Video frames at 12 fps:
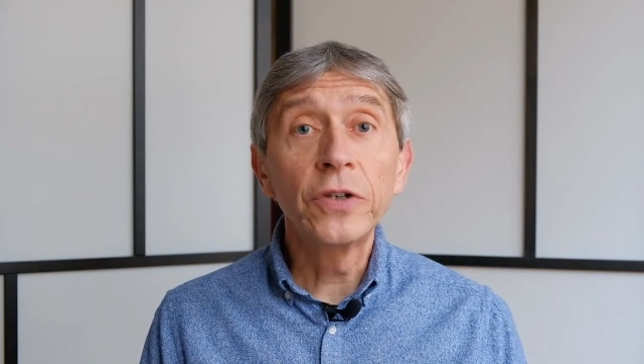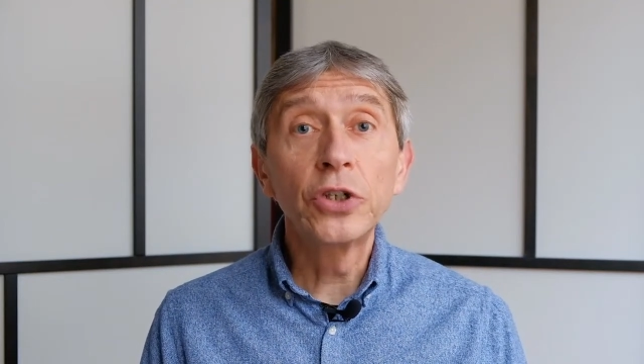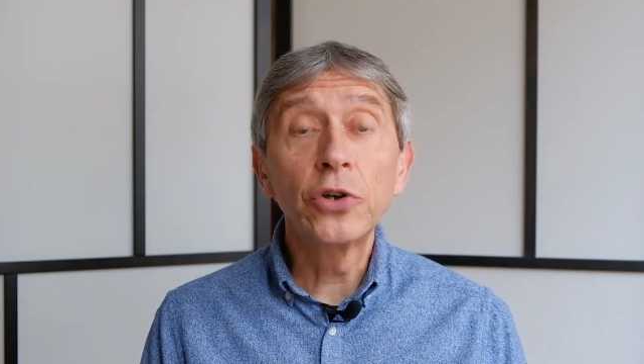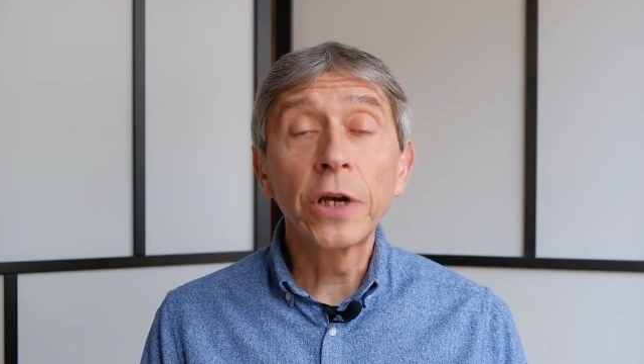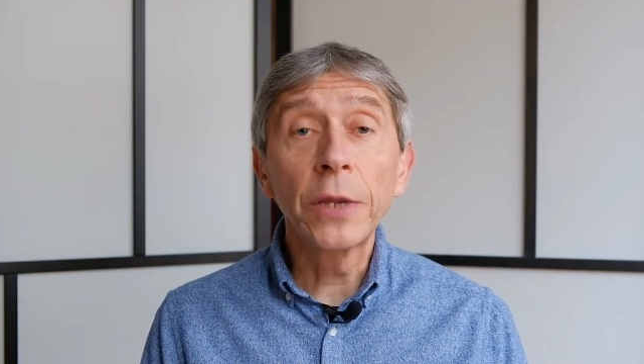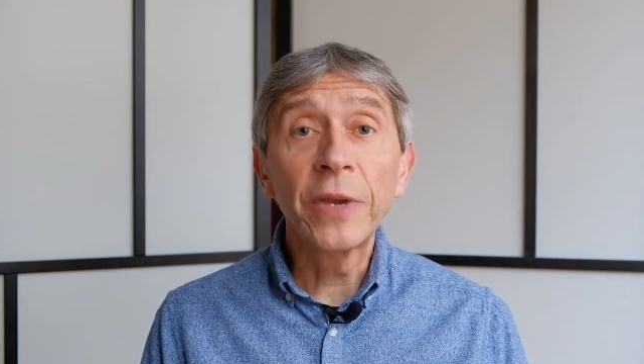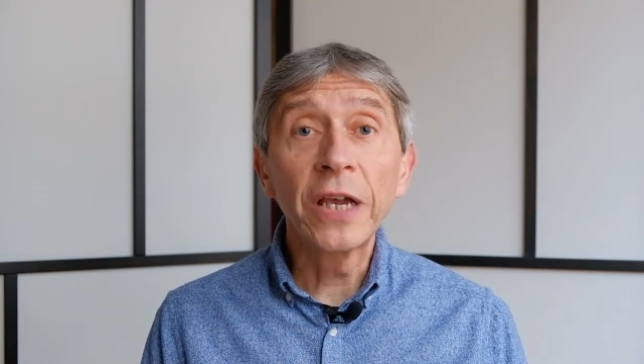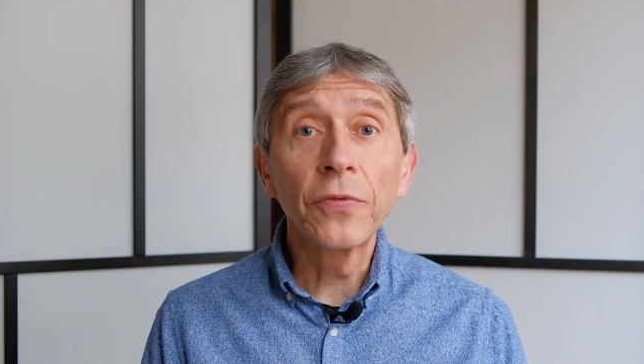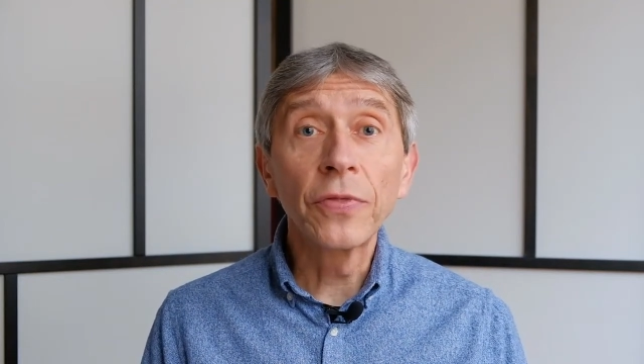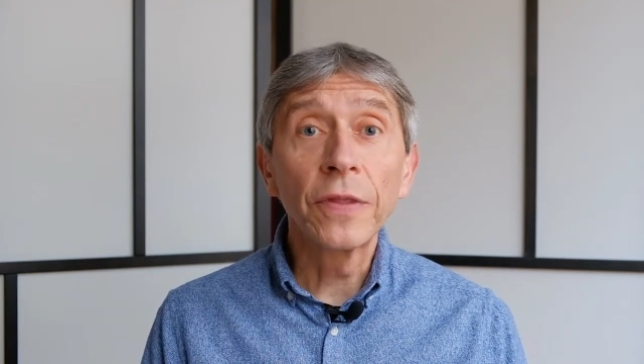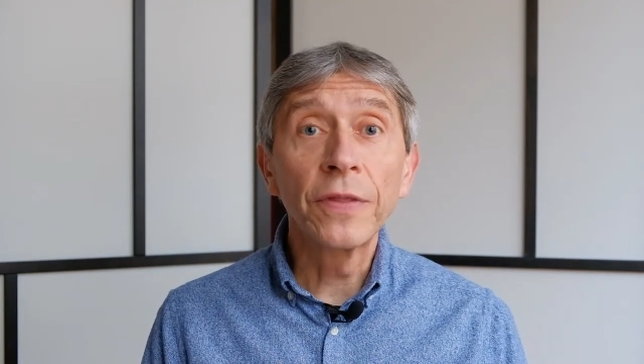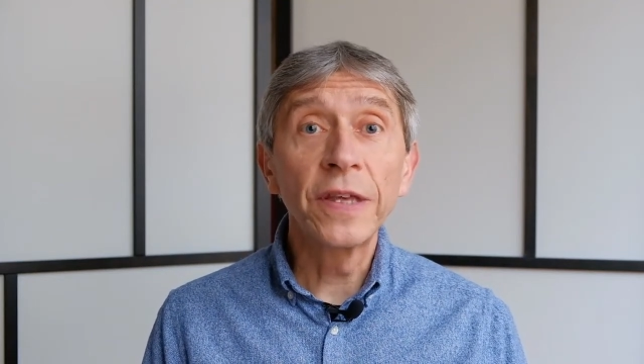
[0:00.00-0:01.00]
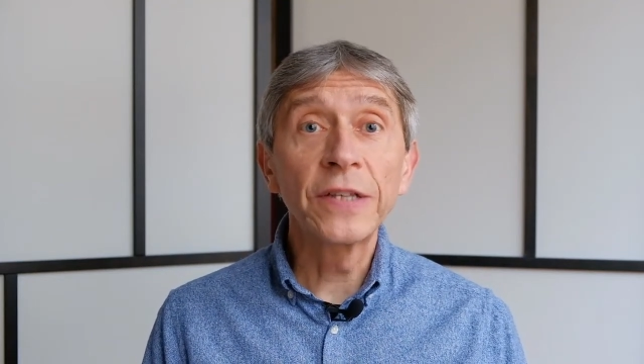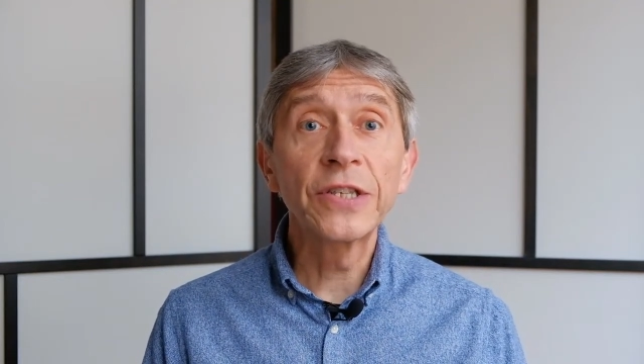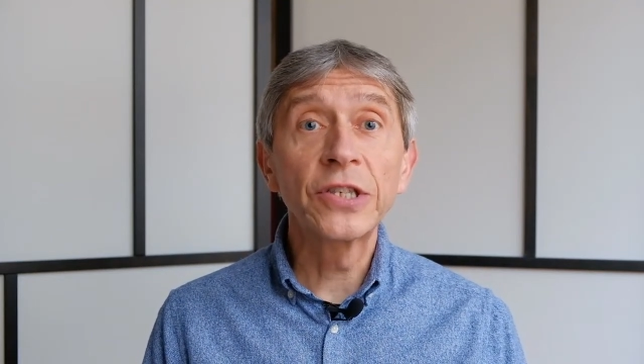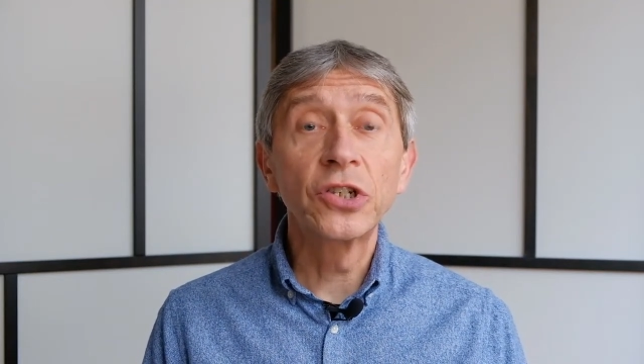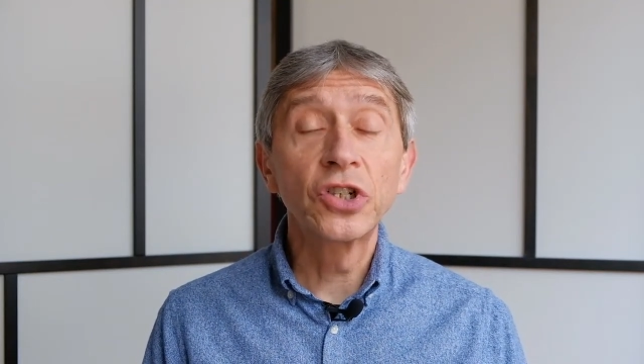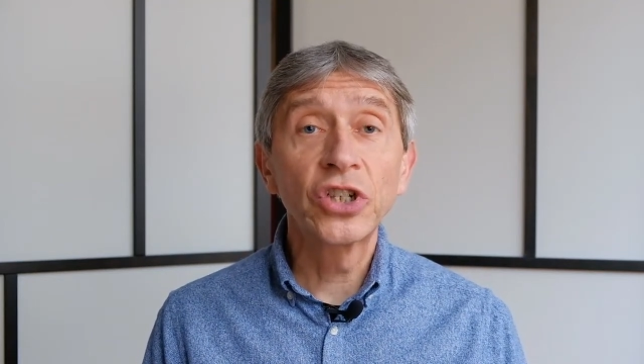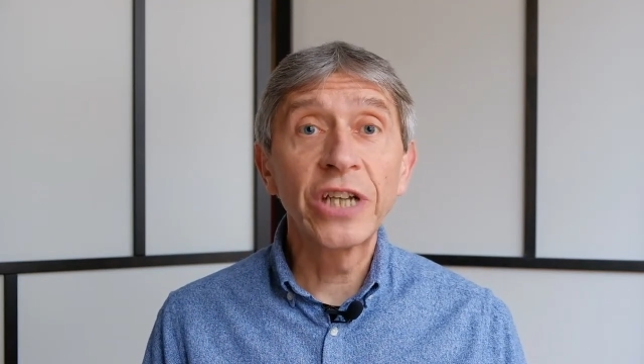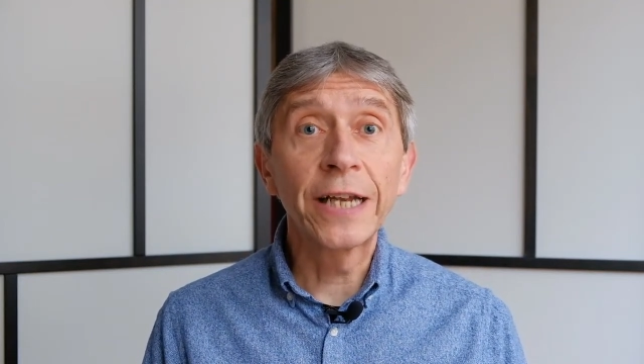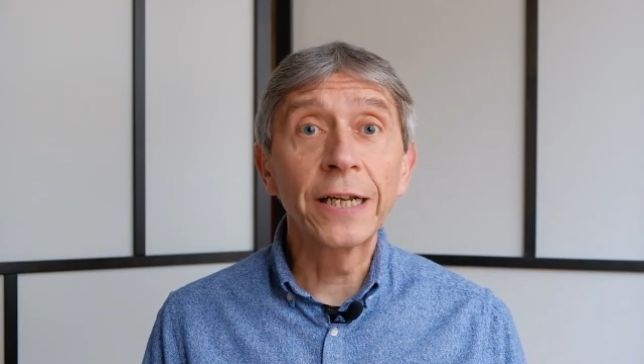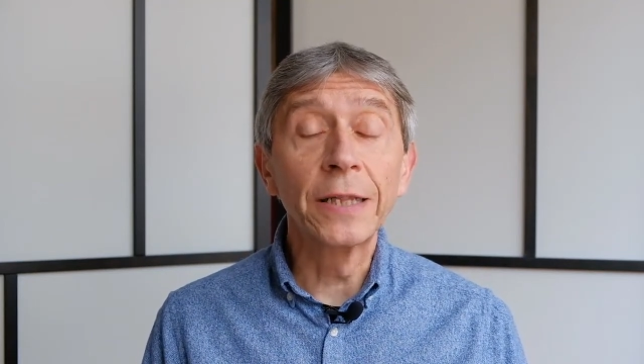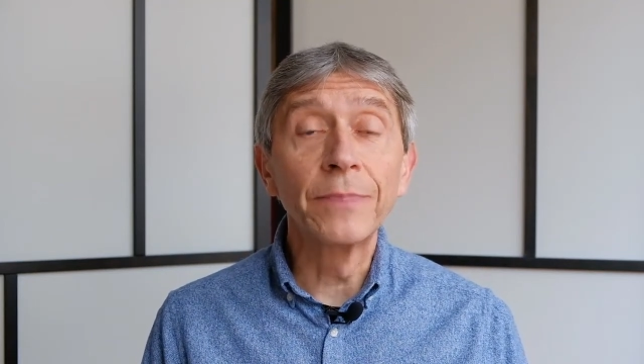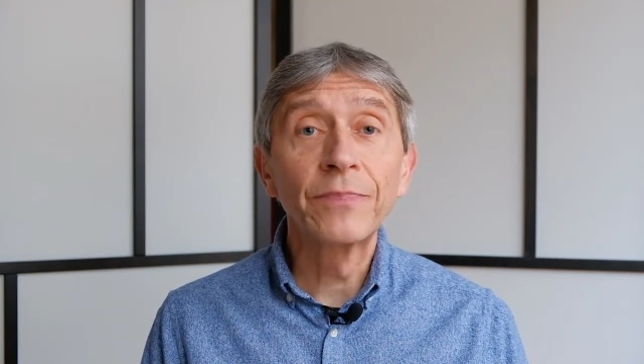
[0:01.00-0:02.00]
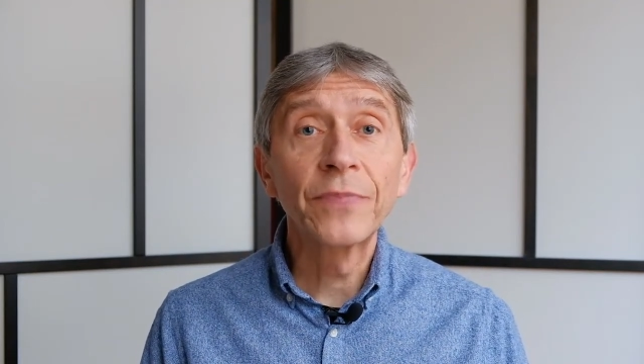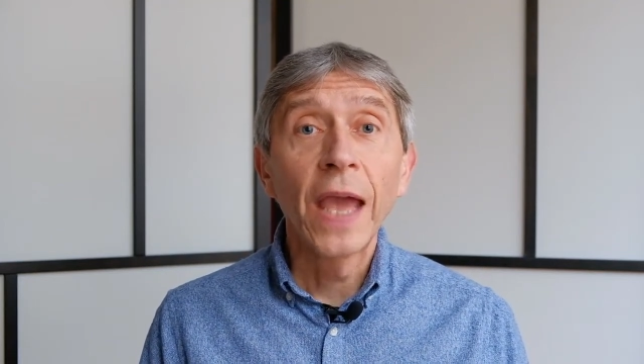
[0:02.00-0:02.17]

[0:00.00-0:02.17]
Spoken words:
joining me on this channel.